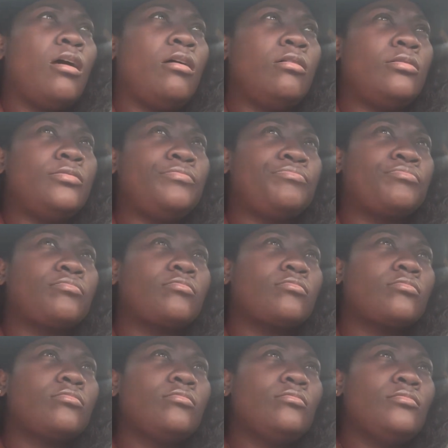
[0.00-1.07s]

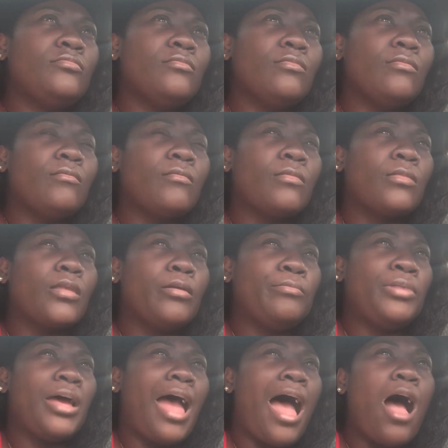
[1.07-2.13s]

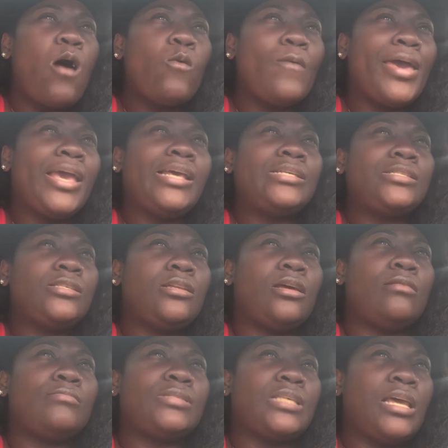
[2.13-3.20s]
But always, you
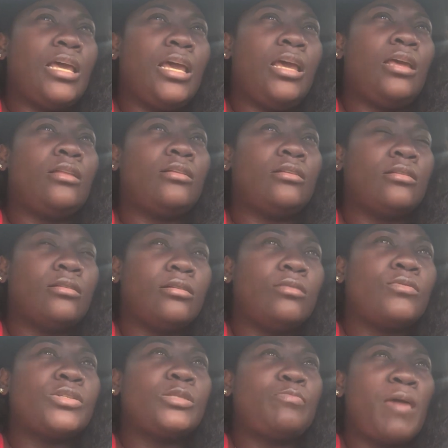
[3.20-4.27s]
know what I'm saying,
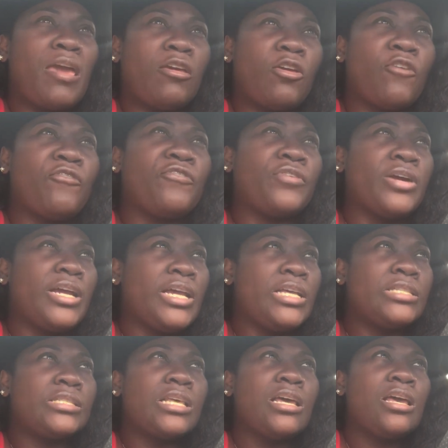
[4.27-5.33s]
respect your
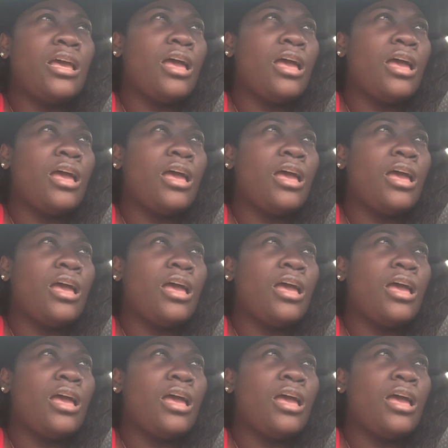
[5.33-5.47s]
friends.